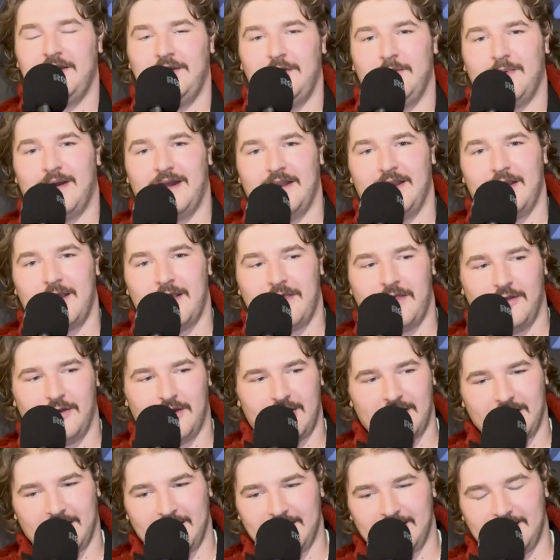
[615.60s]
you might
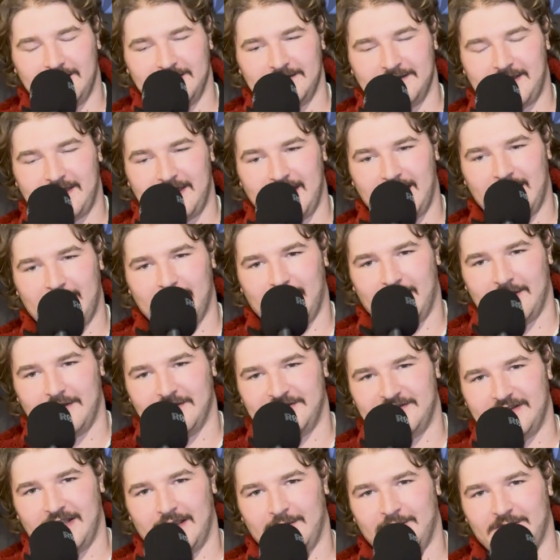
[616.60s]
think about those
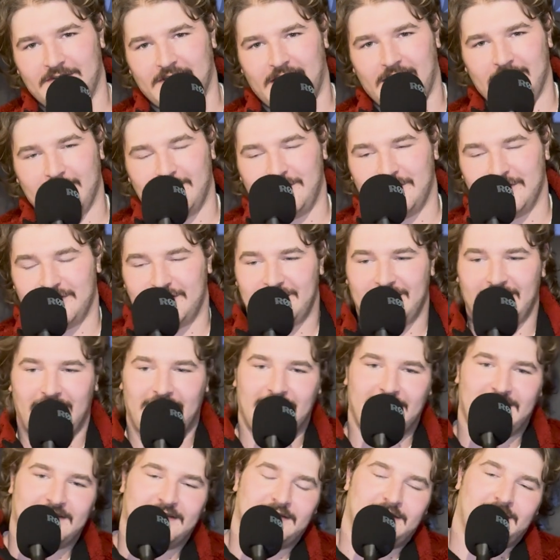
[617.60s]
names that I've just
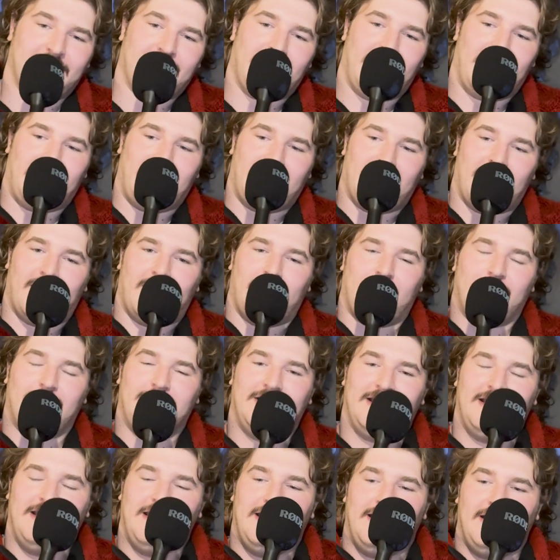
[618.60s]
said and go,
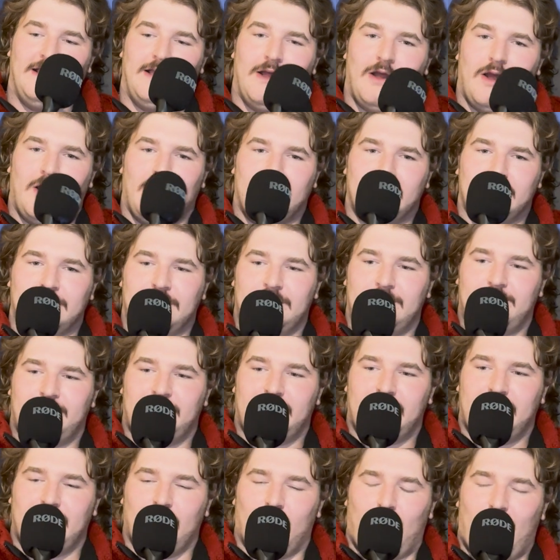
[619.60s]

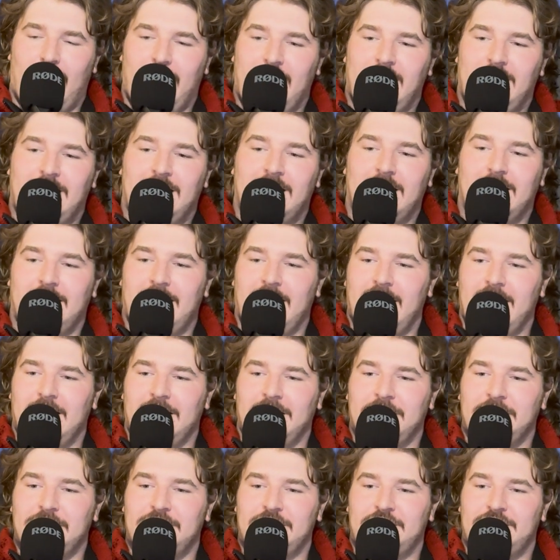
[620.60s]
Wayne,
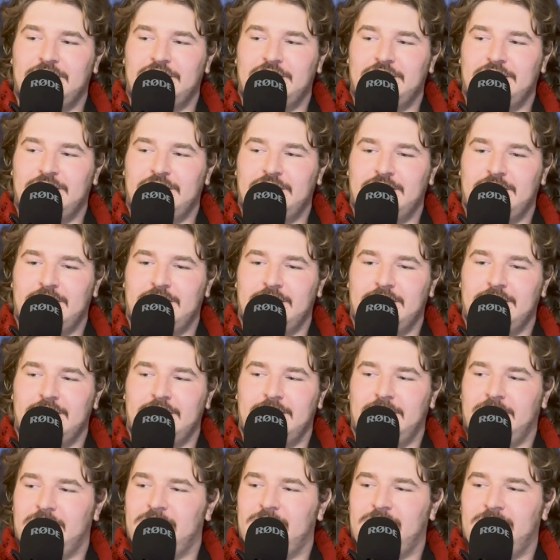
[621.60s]
they're
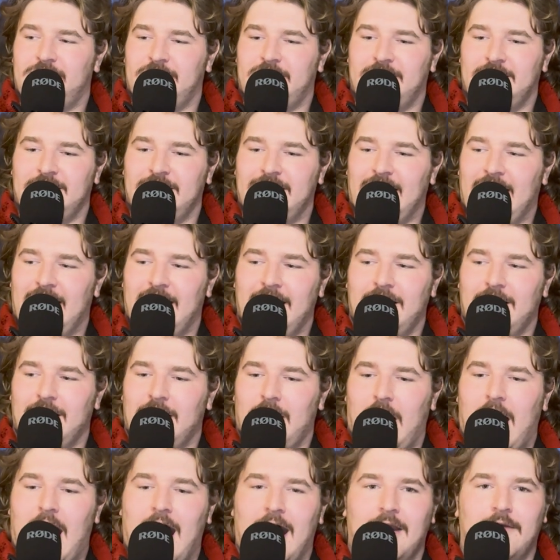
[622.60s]

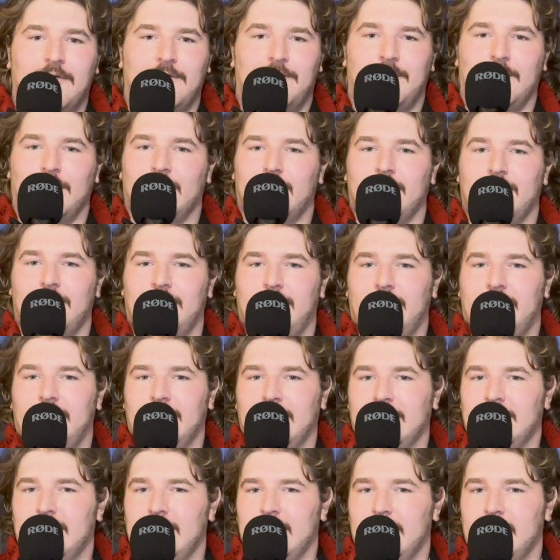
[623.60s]
a handful of
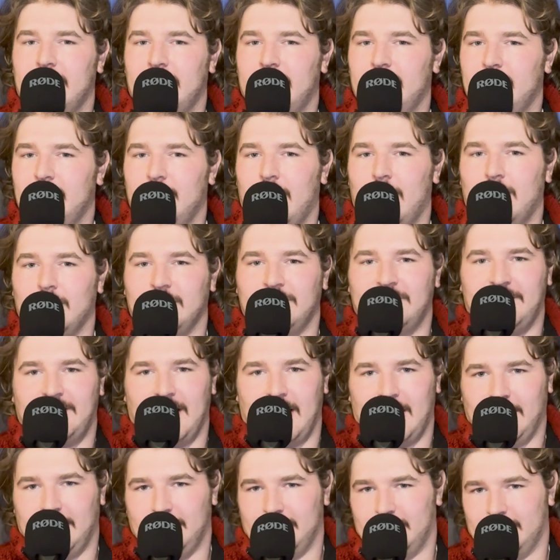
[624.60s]
the most
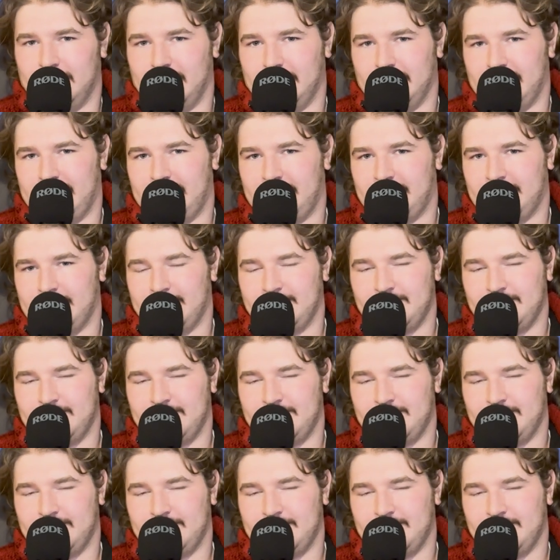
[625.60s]
dangerous,